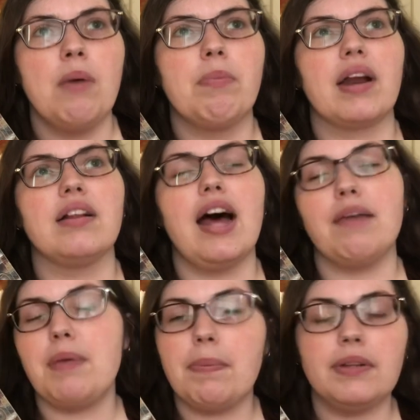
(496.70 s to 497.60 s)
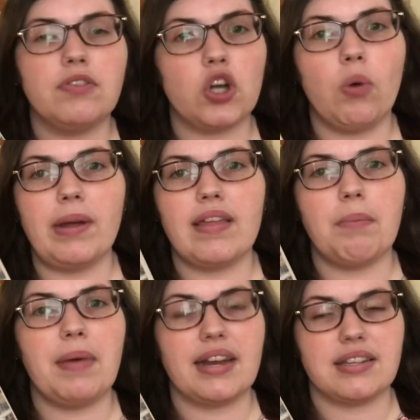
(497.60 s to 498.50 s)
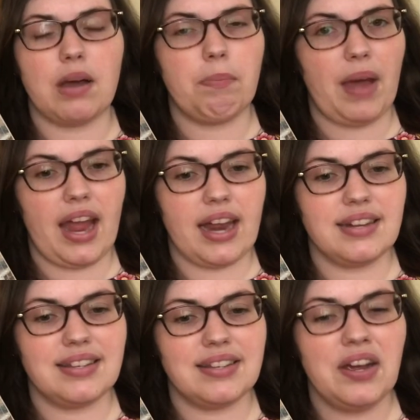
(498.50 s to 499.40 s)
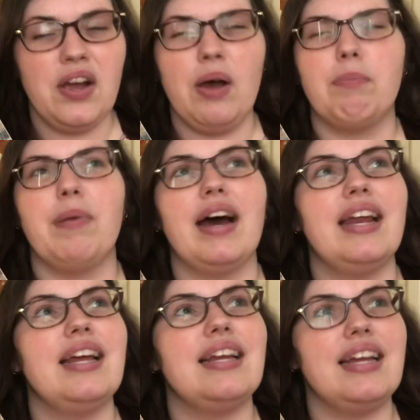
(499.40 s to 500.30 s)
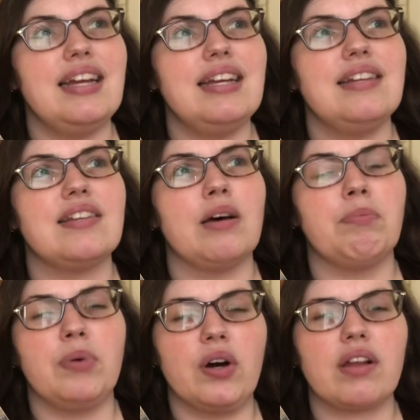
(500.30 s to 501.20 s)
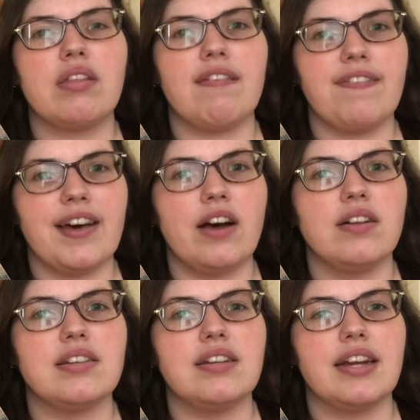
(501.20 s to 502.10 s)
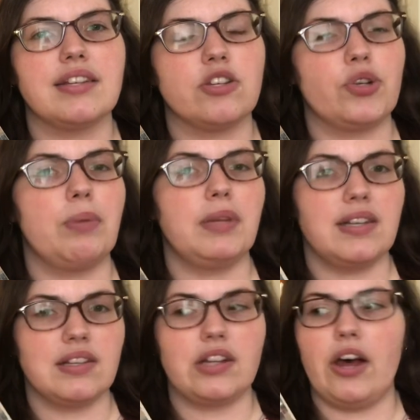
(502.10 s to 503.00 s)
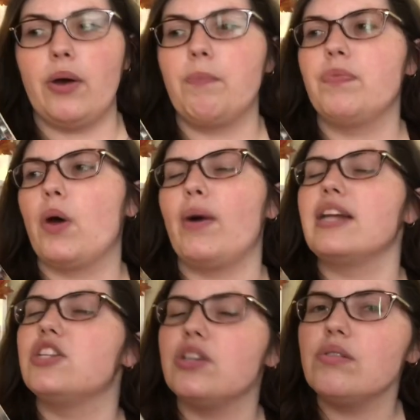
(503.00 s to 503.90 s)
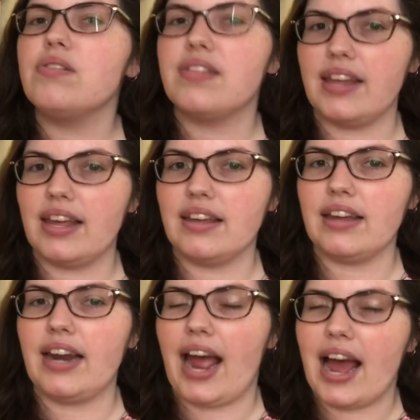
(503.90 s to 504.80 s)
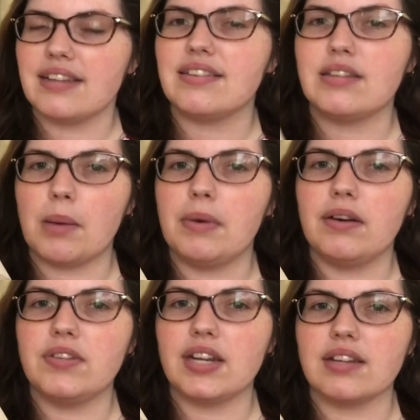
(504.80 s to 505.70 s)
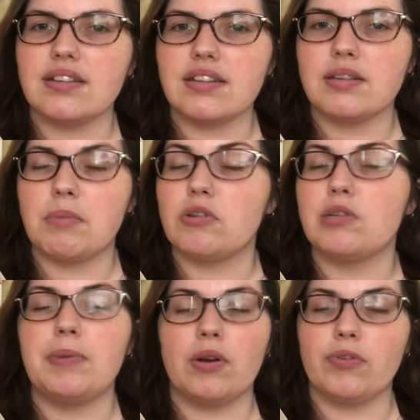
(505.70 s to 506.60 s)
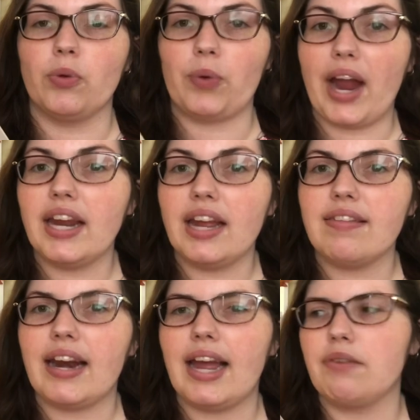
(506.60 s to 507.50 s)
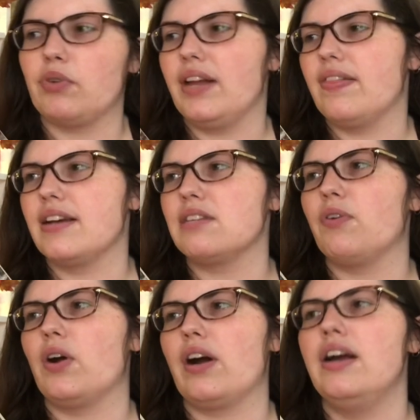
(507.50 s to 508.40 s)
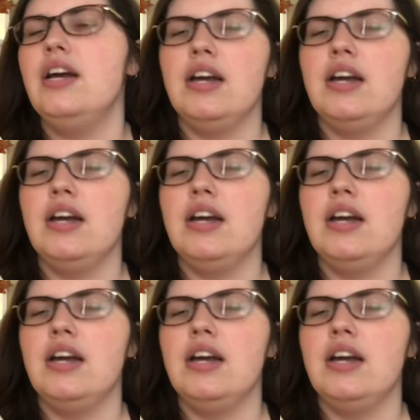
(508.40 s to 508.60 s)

But a lot of people have told me that it picks up pace, but it is a book that felt extremely slow, though I do think it has some of Dickens's most beautiful writing that I have read thus far.